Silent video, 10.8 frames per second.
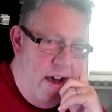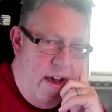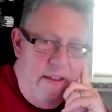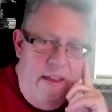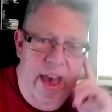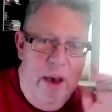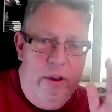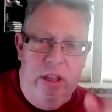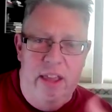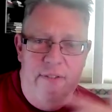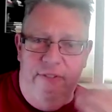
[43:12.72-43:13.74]

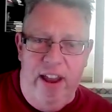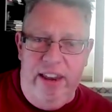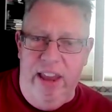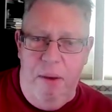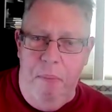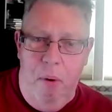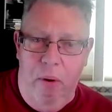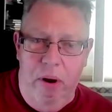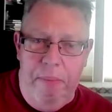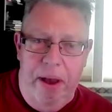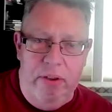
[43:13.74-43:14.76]
How can they find out
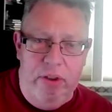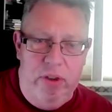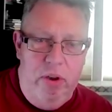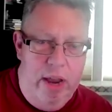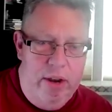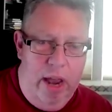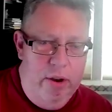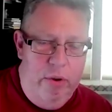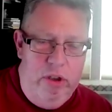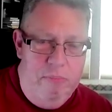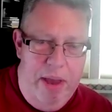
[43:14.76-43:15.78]
more about you?
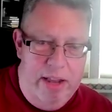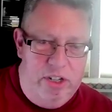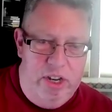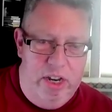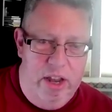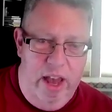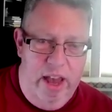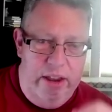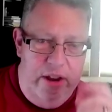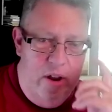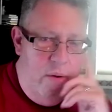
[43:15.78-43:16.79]
I know you mentioned,
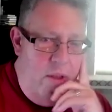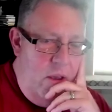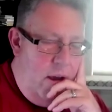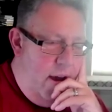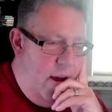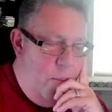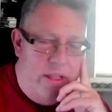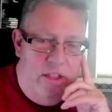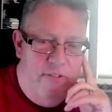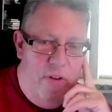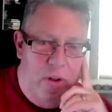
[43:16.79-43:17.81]

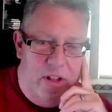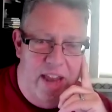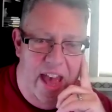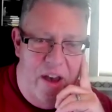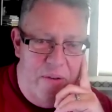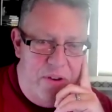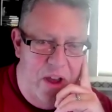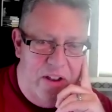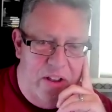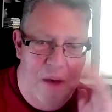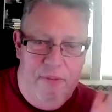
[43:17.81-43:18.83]

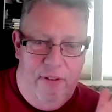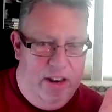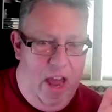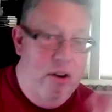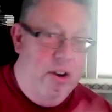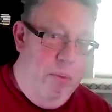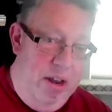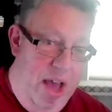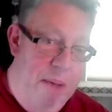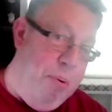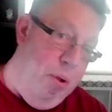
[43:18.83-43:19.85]
whatthefolknow.com. In fact, I already
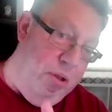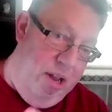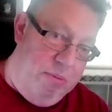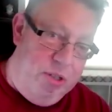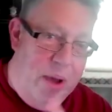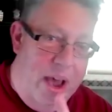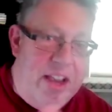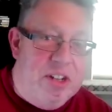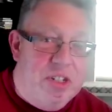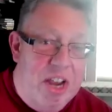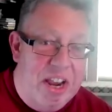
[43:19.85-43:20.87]
went and I pulled it up so
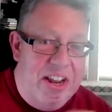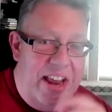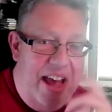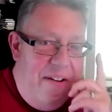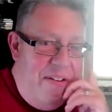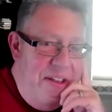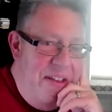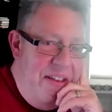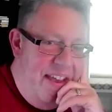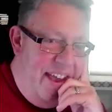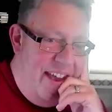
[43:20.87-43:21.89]
I could check it out.
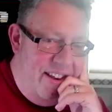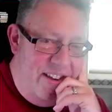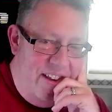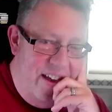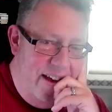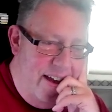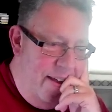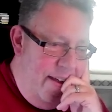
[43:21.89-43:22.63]
And